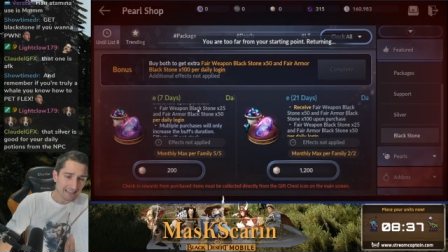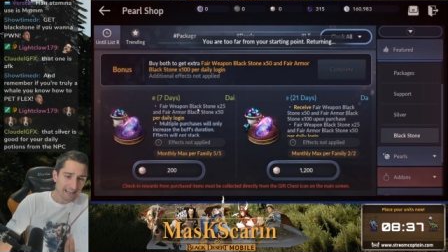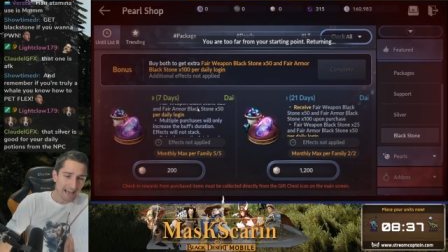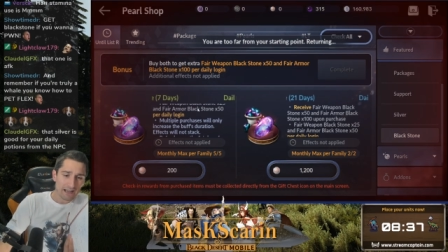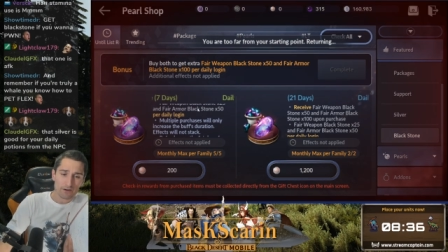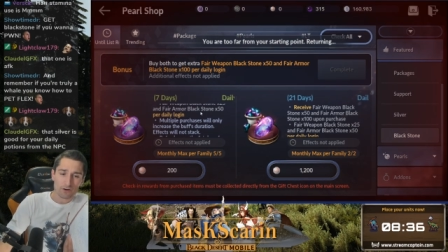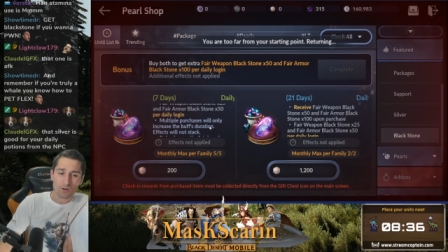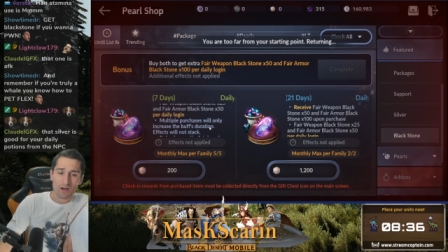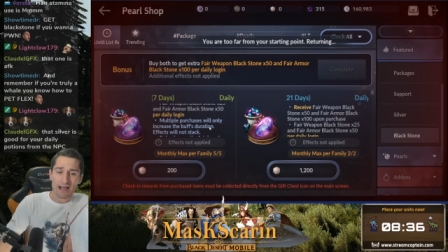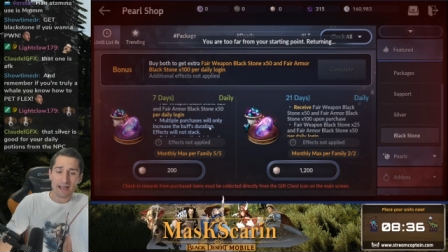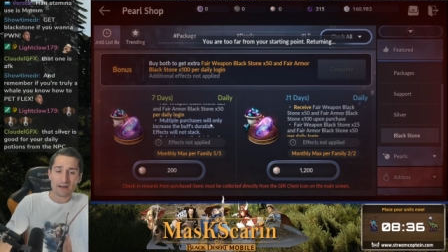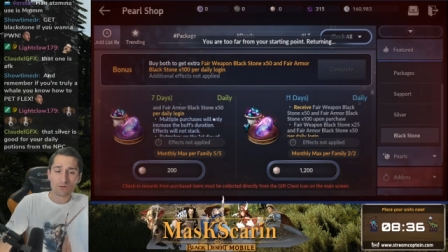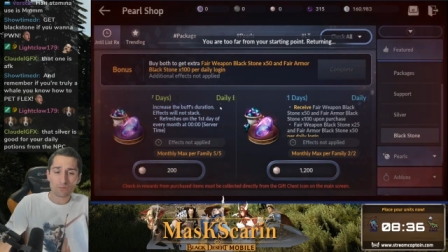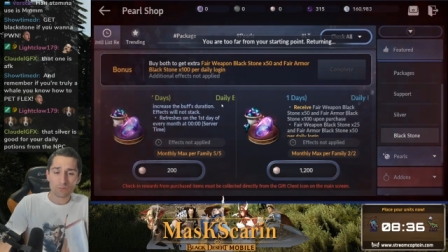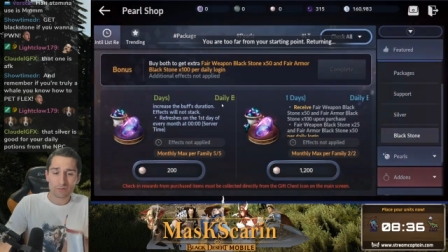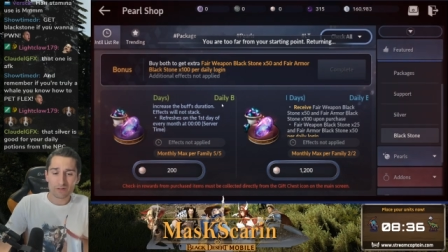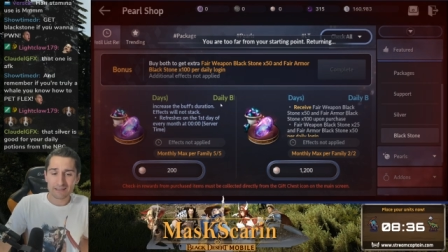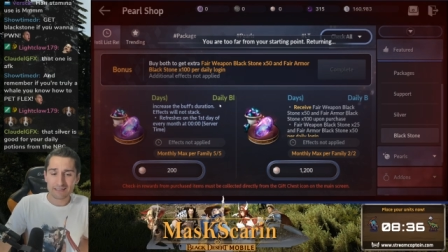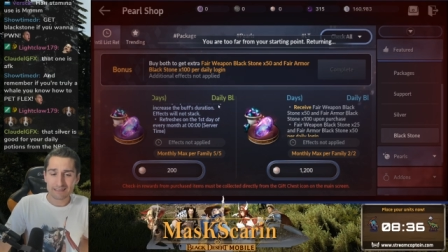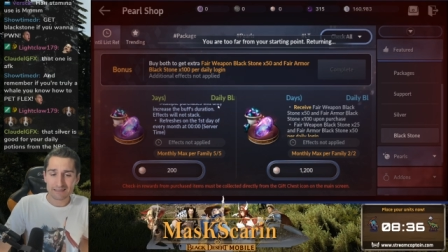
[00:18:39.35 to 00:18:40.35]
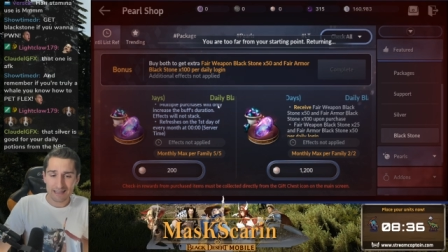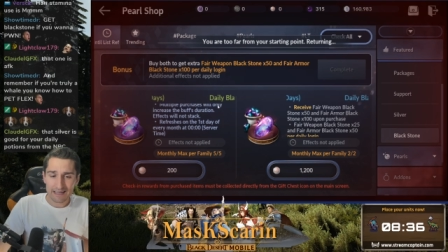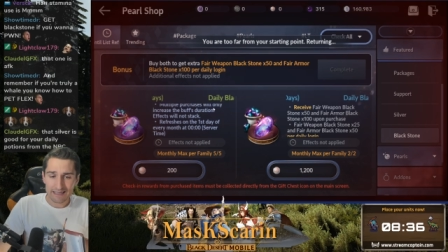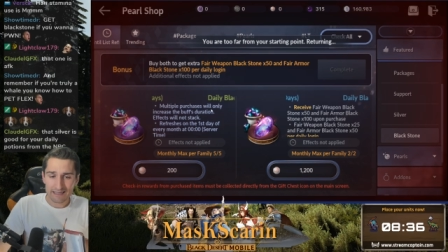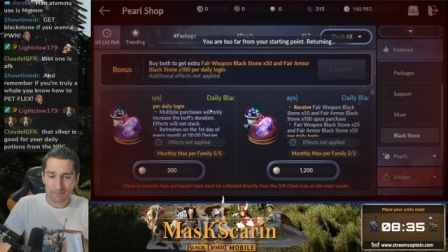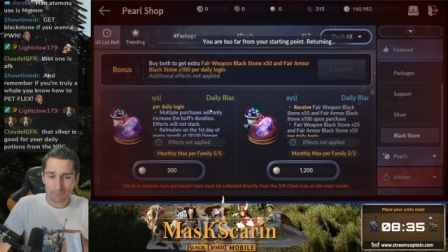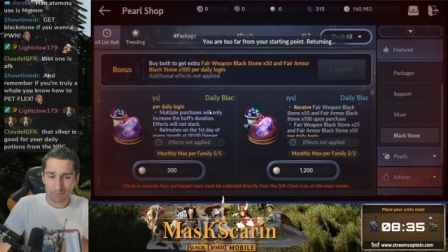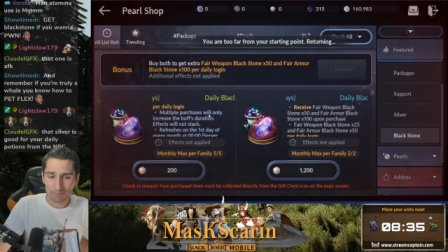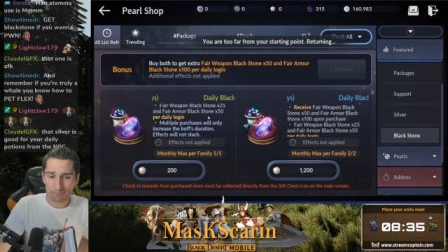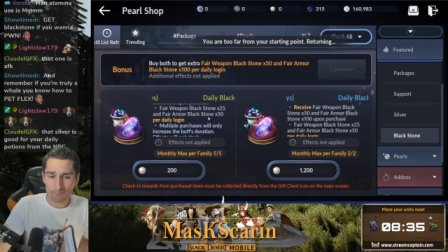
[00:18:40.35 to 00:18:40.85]
I don't know. I don't really
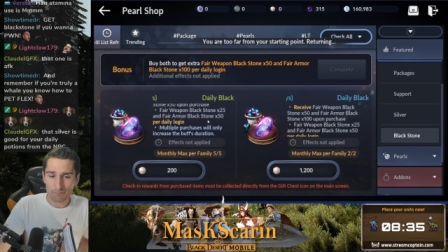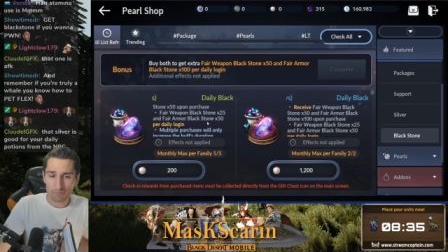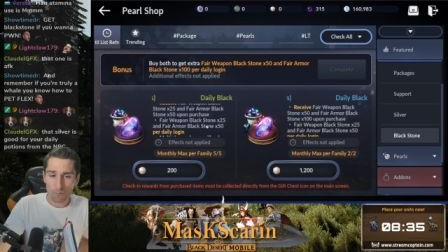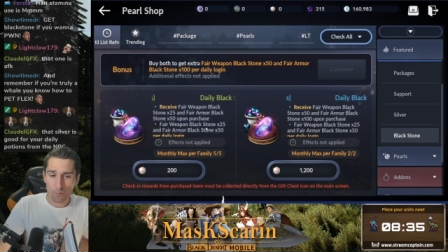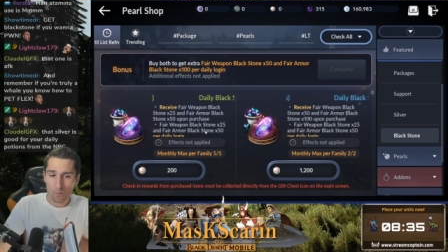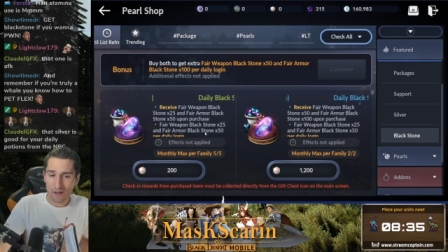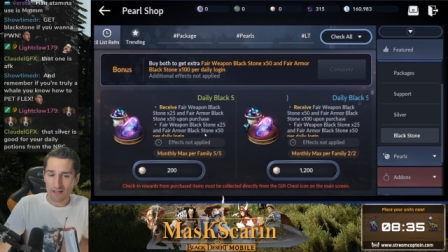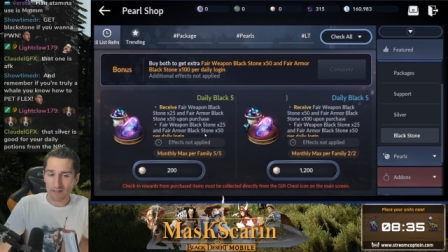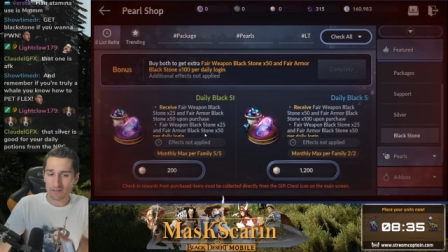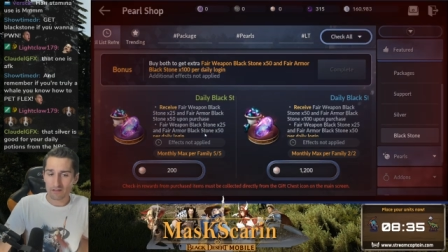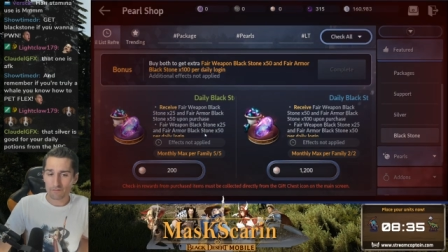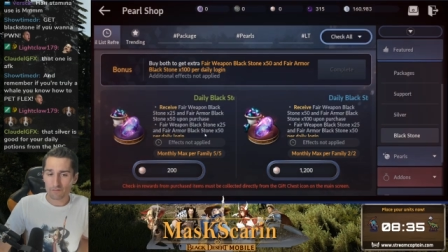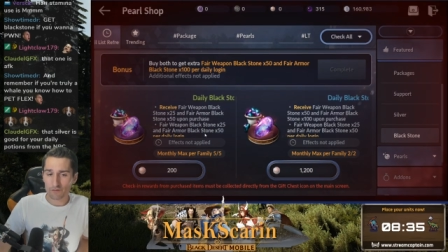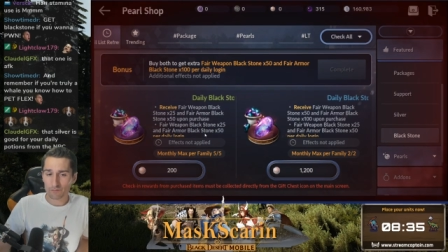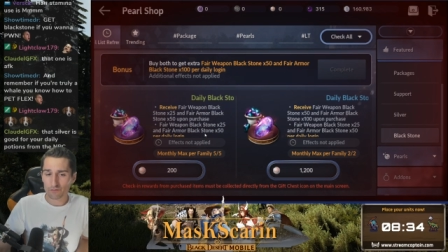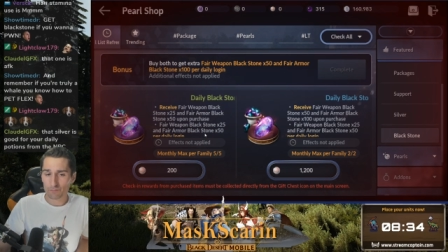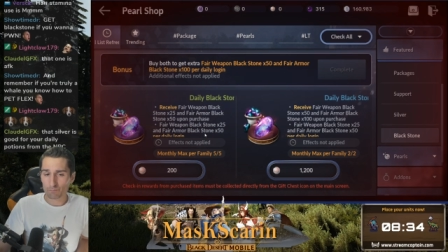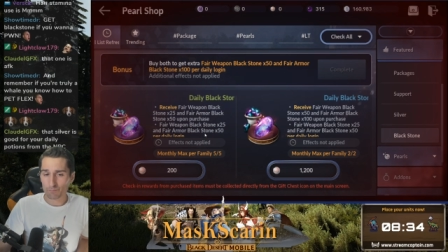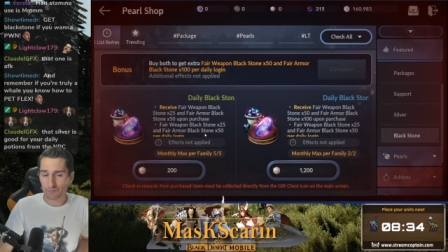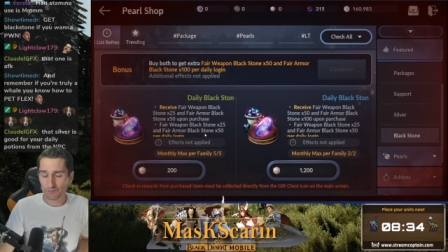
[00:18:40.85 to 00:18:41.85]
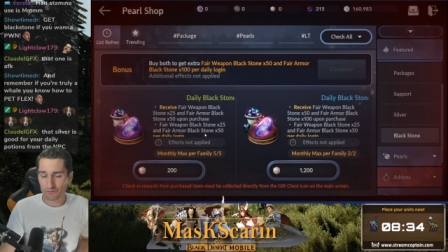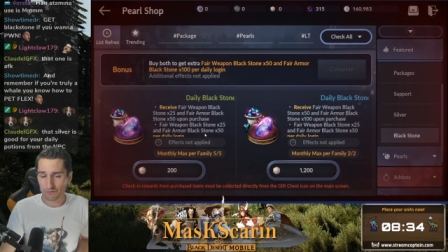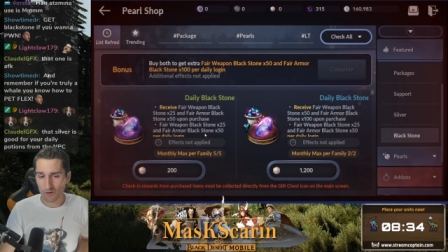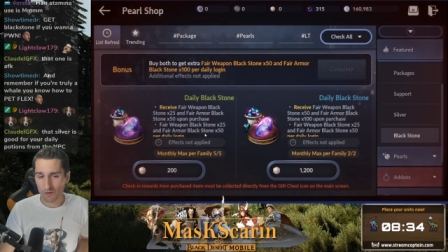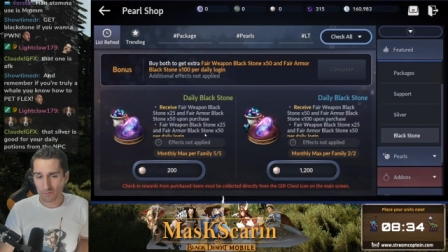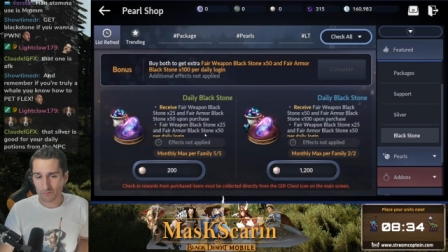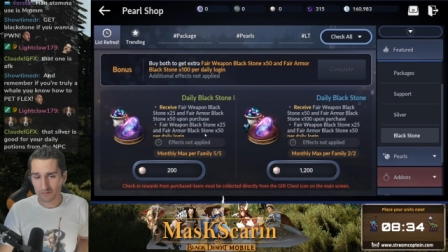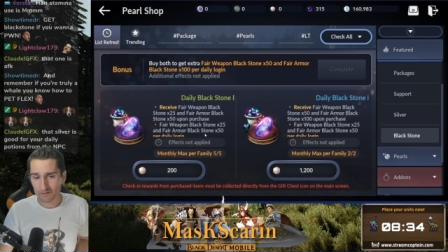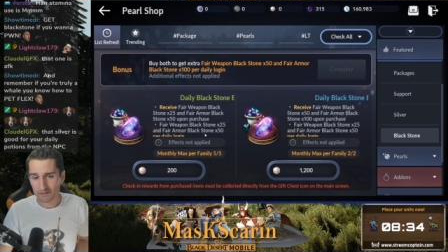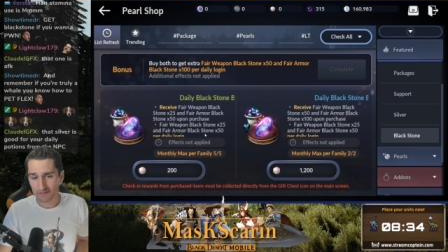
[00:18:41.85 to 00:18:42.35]
like whaling for
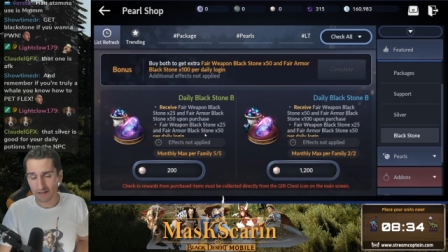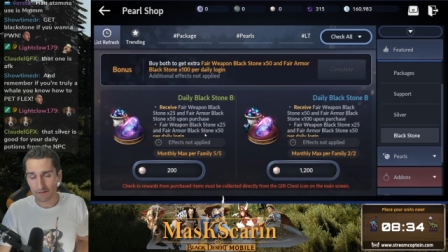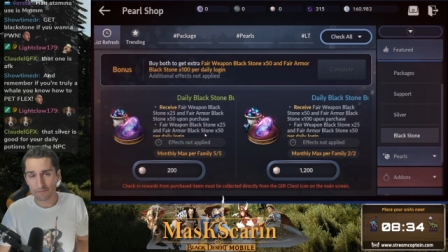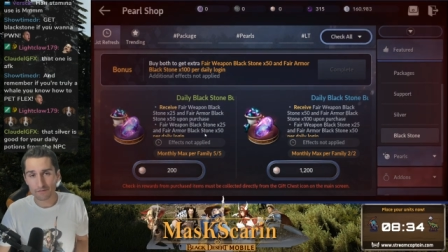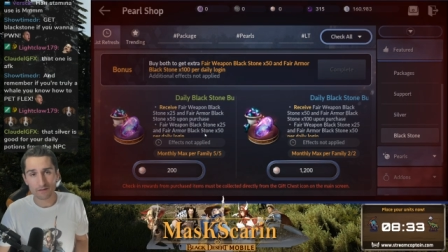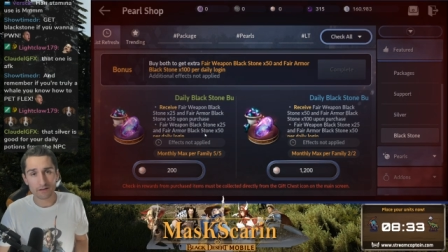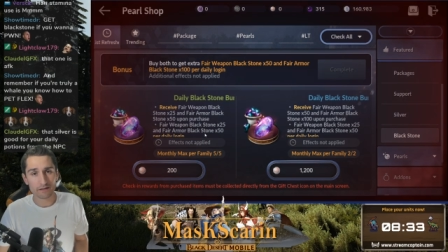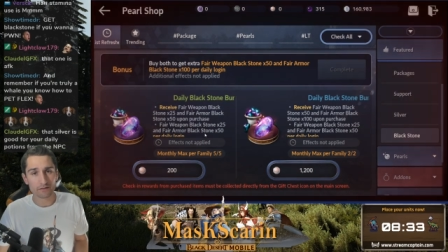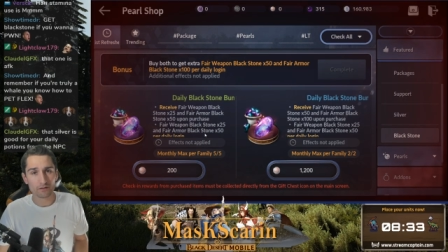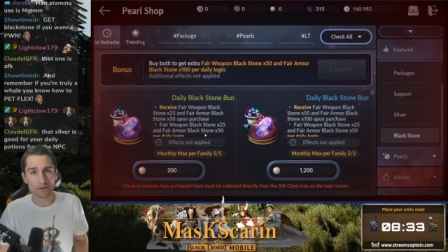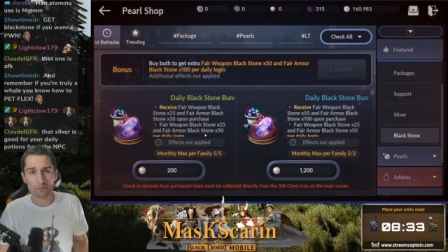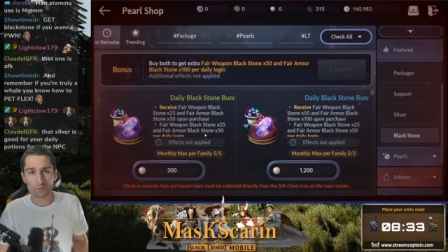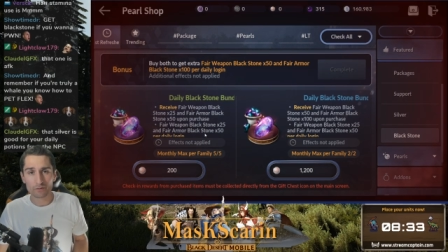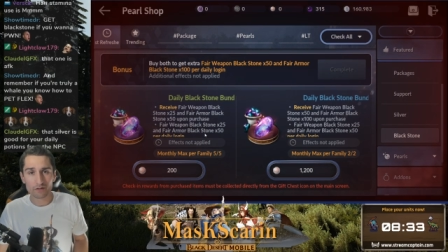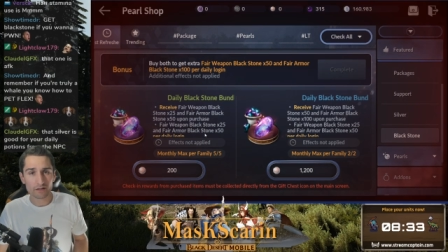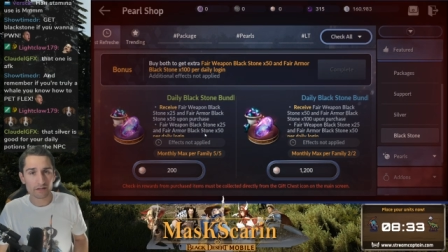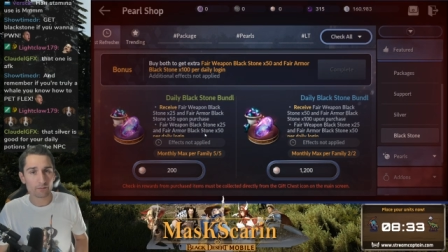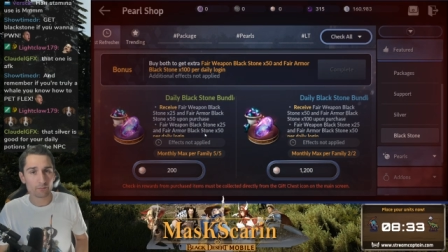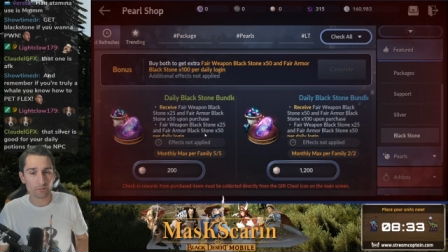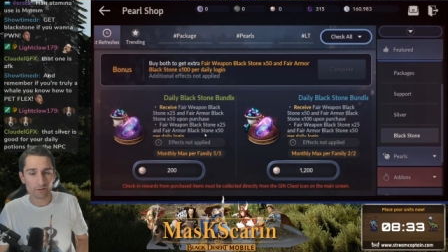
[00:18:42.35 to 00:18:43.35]
stones because I feel like they're a really,